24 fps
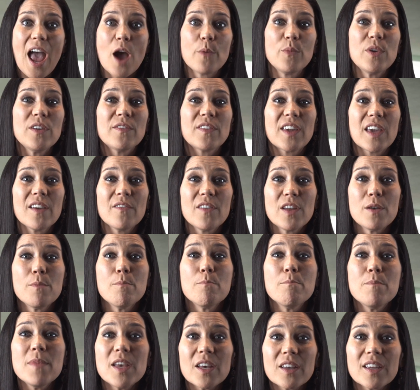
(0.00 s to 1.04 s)
And we've
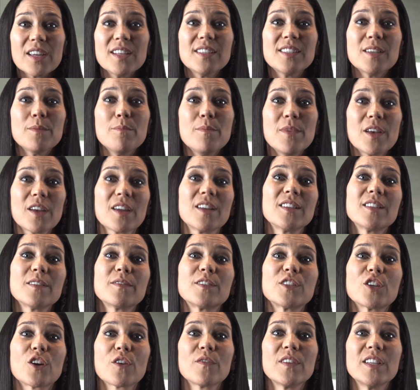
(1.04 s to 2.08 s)
given millions and millions of
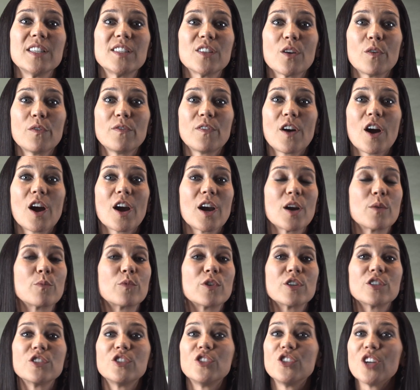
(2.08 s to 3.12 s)
servings so far, and
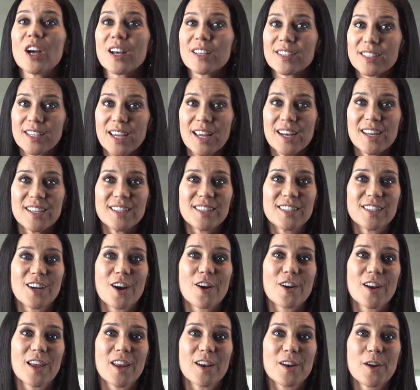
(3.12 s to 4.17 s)
we're just getting
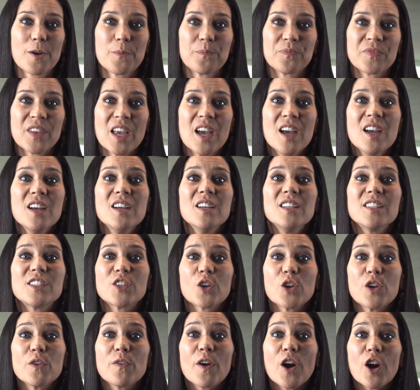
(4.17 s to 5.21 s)
started.
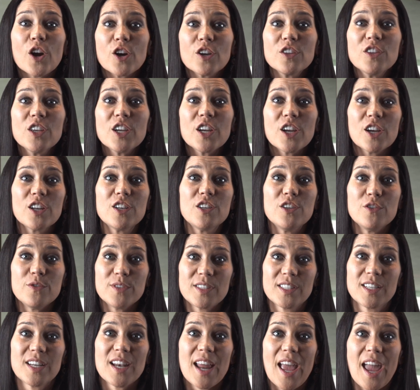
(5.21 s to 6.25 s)
So you've heard the good
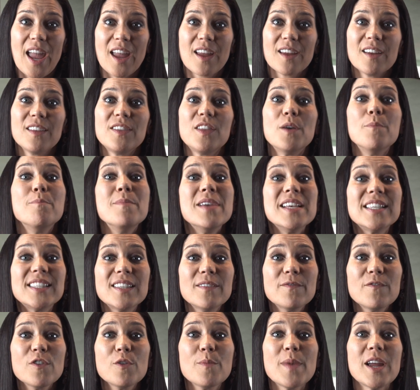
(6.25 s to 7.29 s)
news today. The
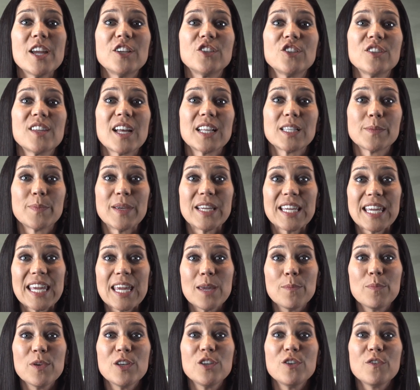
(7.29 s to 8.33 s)
misinformation that's been
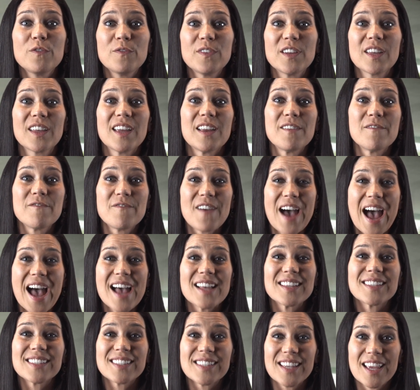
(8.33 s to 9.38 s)
keeping you feeling
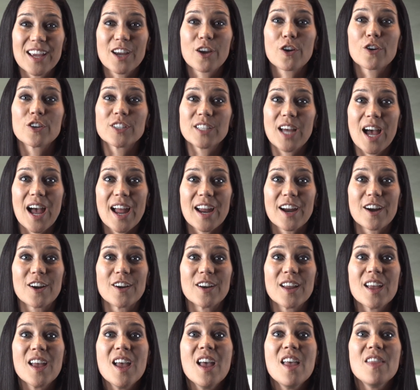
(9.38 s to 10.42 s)
fat, sick, or
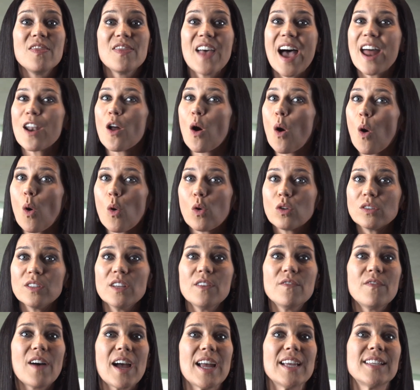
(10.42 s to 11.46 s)
tired, that old
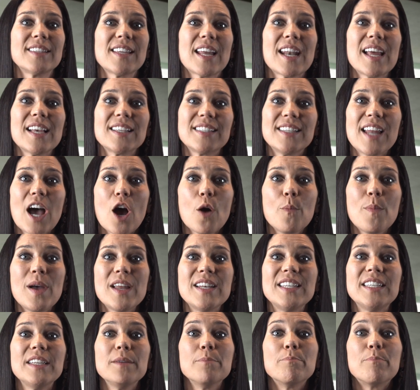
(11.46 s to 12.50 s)
advice that has now
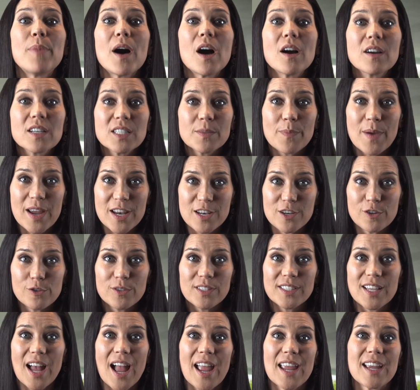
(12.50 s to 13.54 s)
been debunked by new
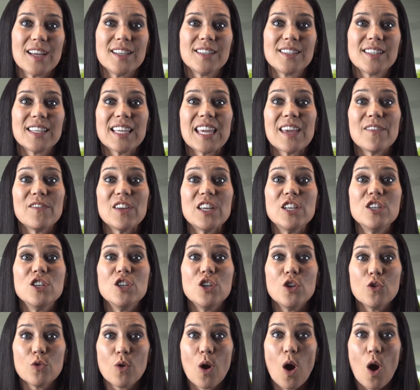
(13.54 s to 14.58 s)
science, giving
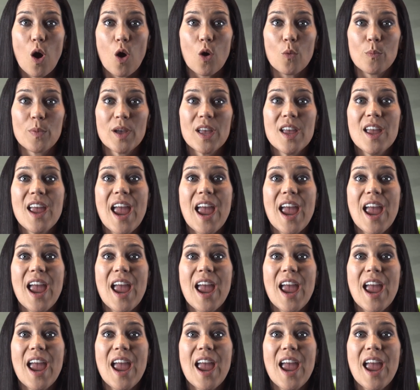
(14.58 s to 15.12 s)
new hope.